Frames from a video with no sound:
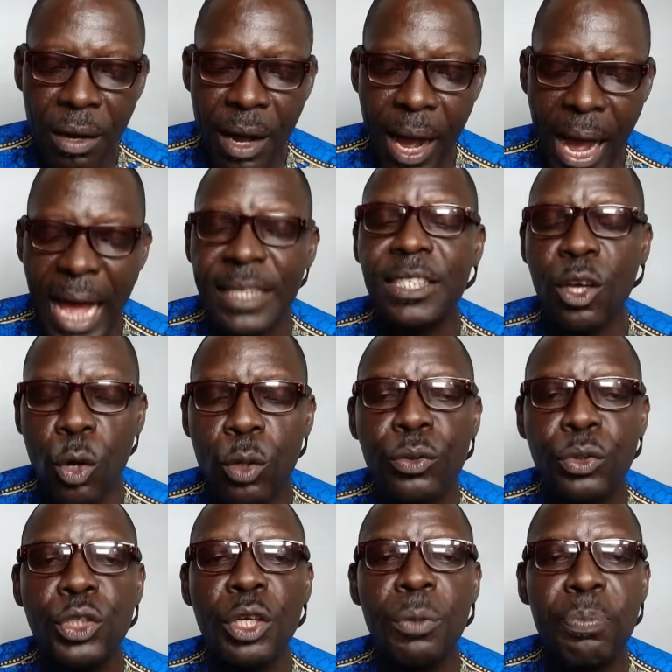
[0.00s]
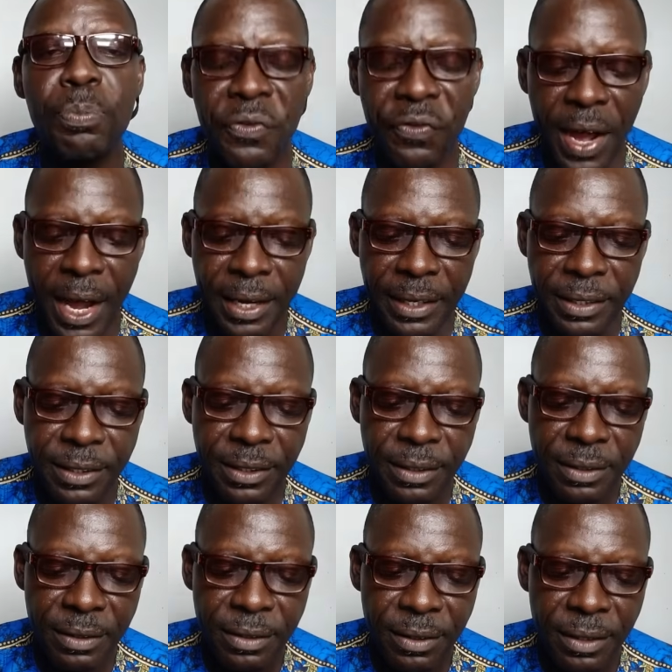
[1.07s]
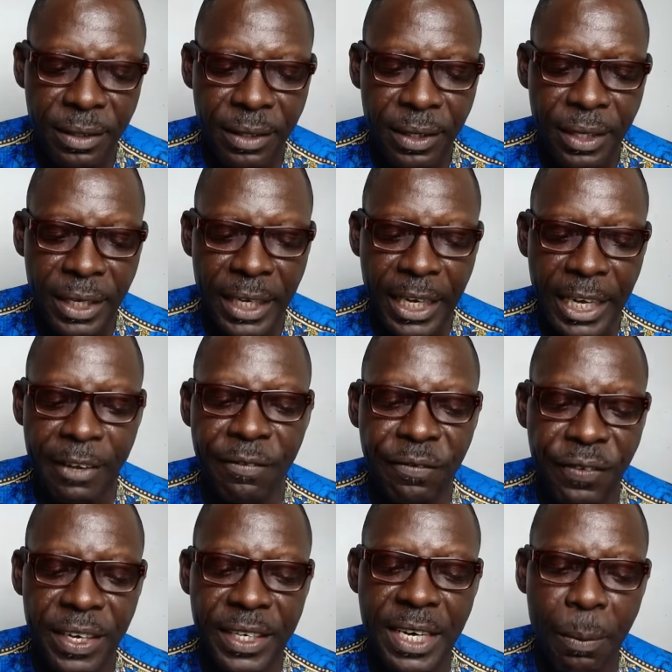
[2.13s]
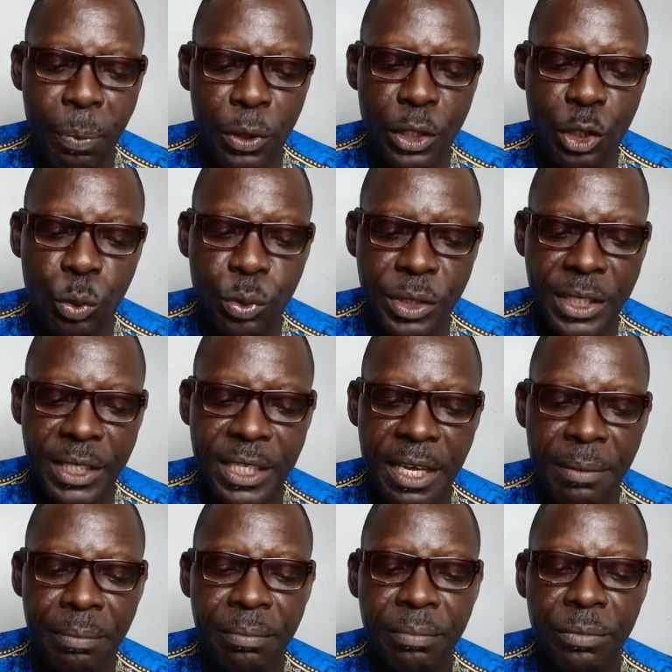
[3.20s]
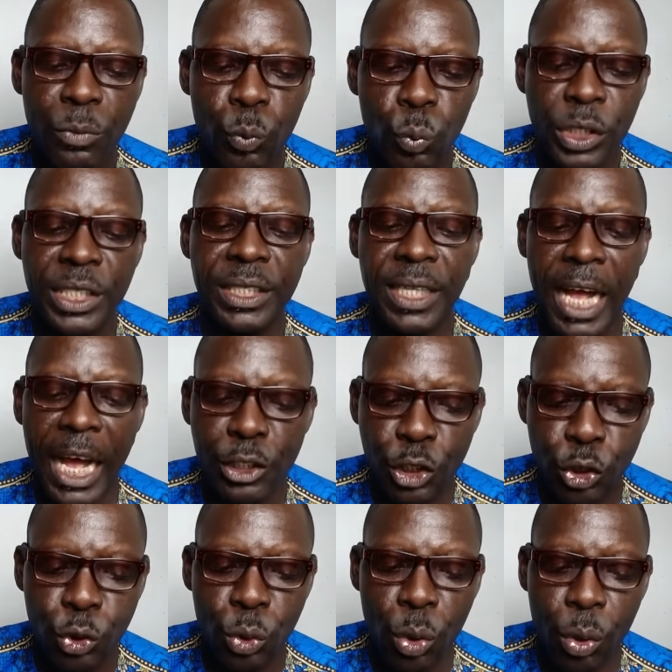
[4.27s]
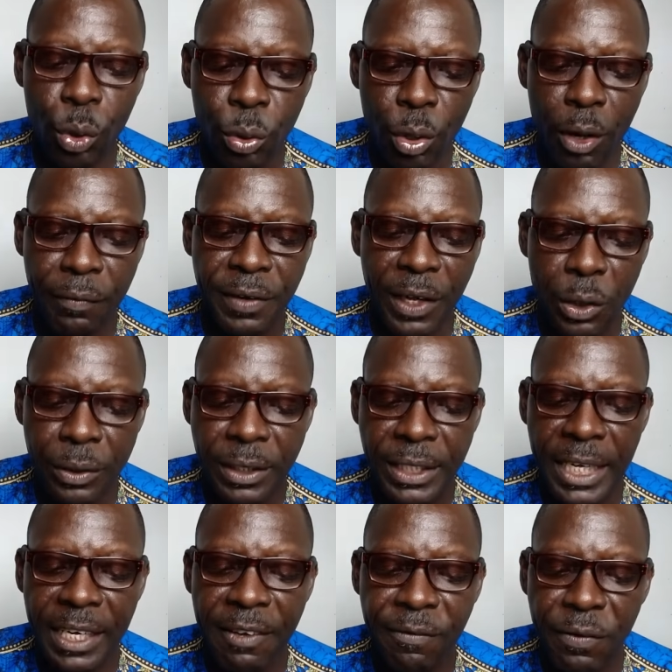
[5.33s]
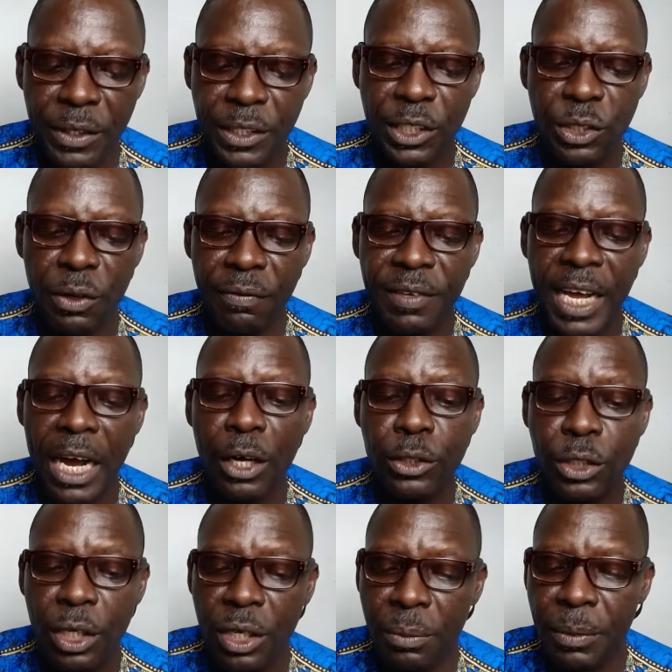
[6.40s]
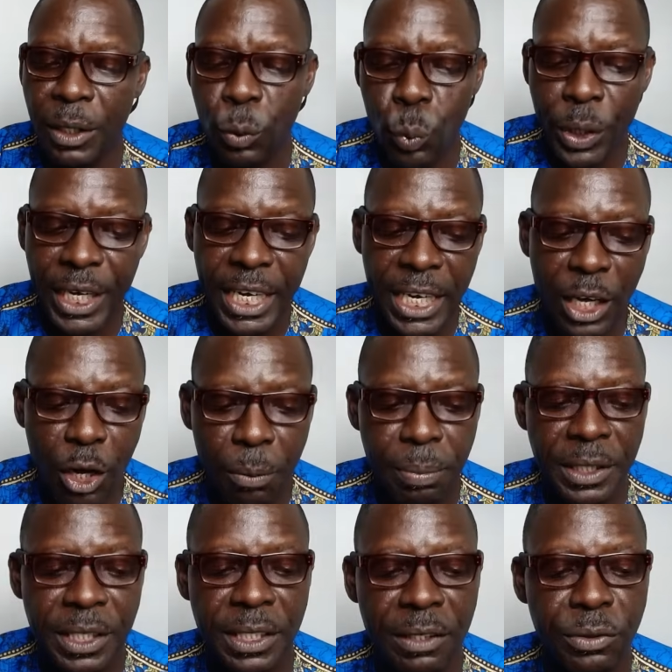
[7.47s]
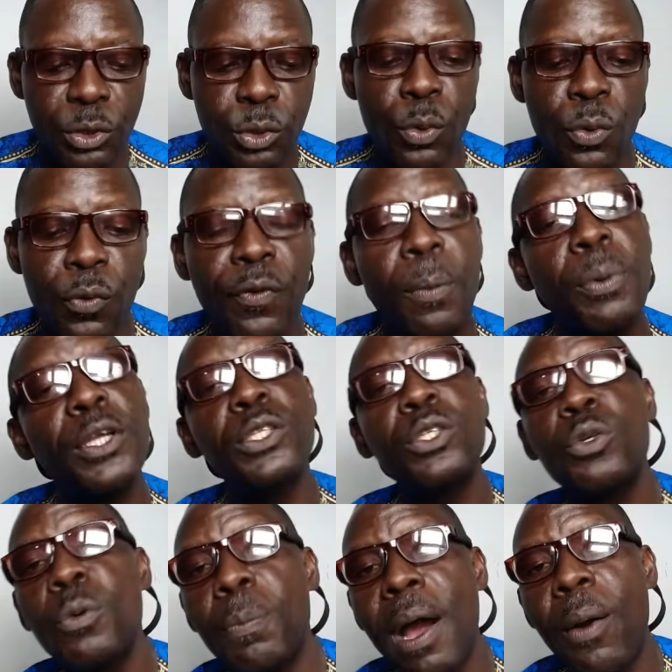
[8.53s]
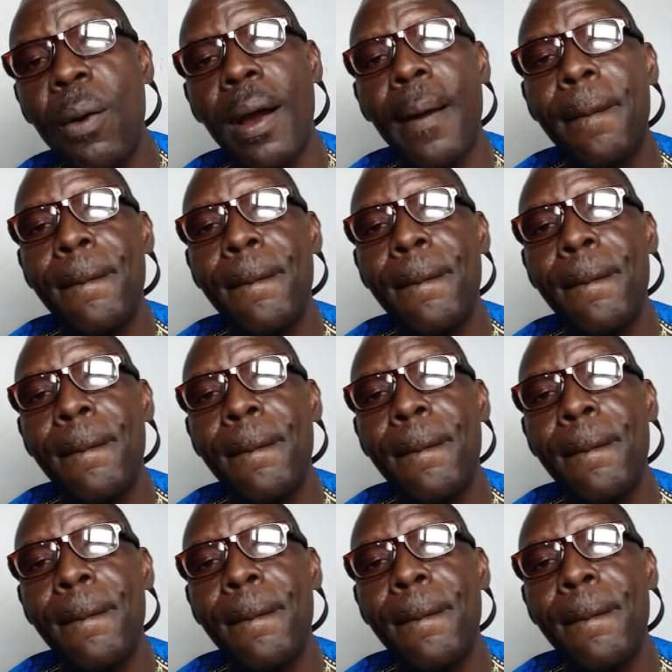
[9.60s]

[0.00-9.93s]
as the Constitution provides in federal political system, which is assured of the contending forces of their autonomy within the competitive struggle for political power.